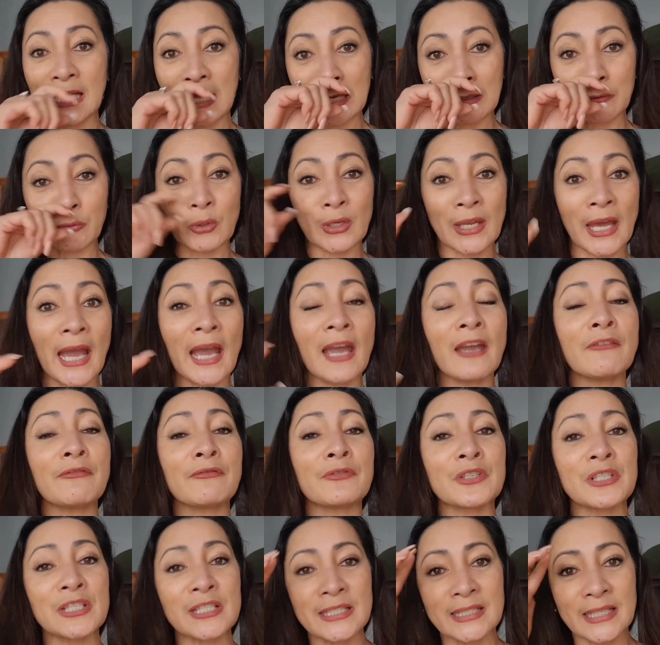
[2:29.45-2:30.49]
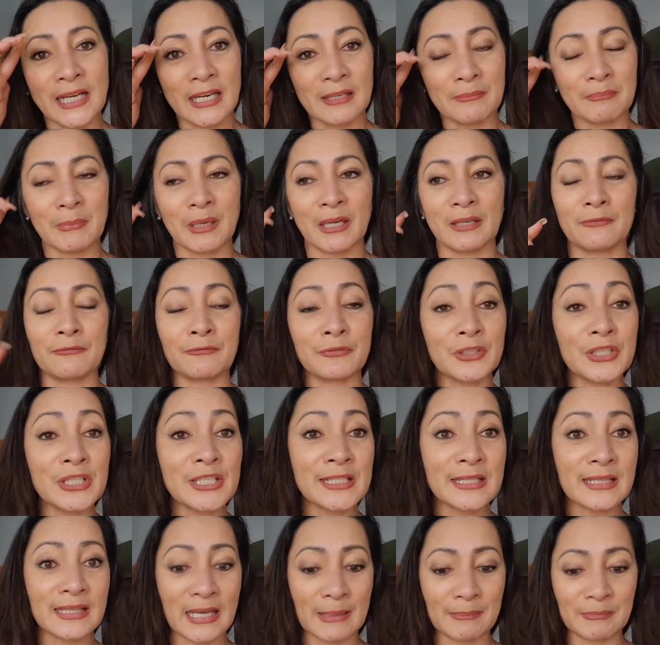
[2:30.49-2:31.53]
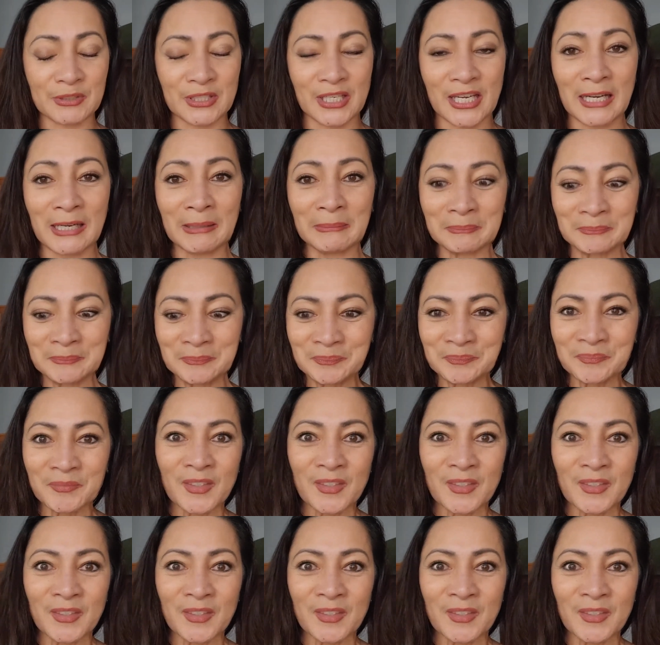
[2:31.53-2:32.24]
like when I first got my first laptop,